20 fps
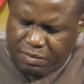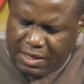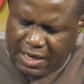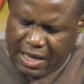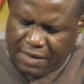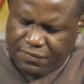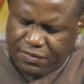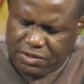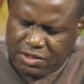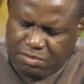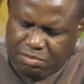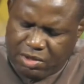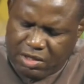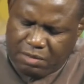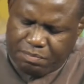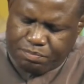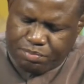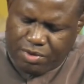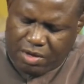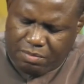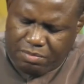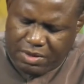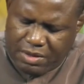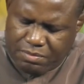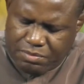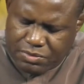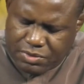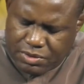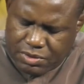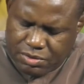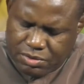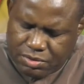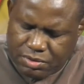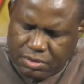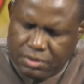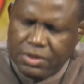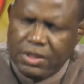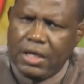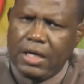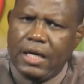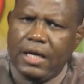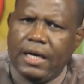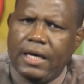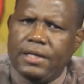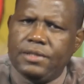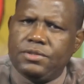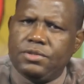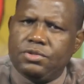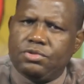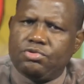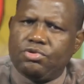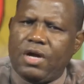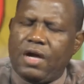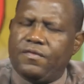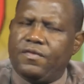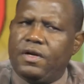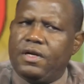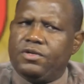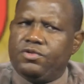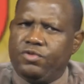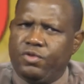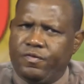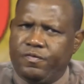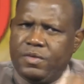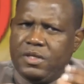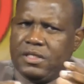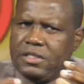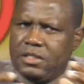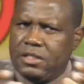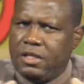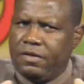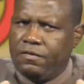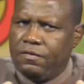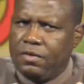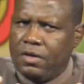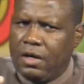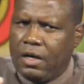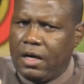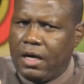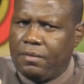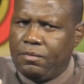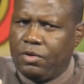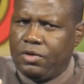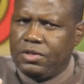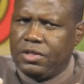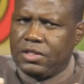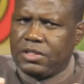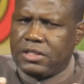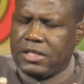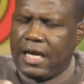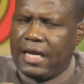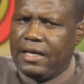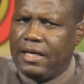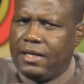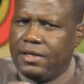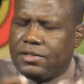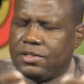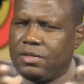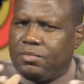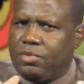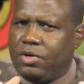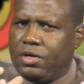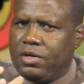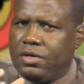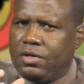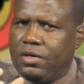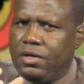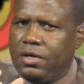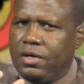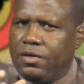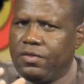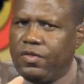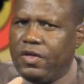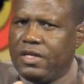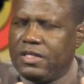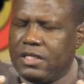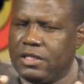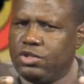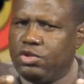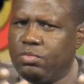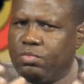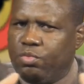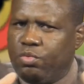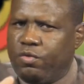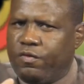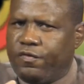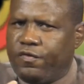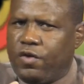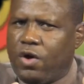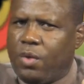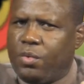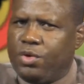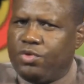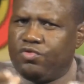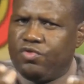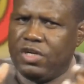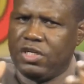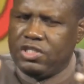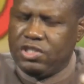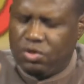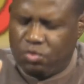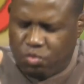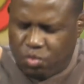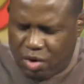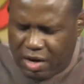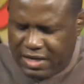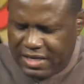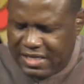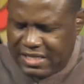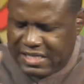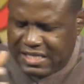been having some other problems though, as you travel, or you've been understanding some other things as you move forward, Region 1 and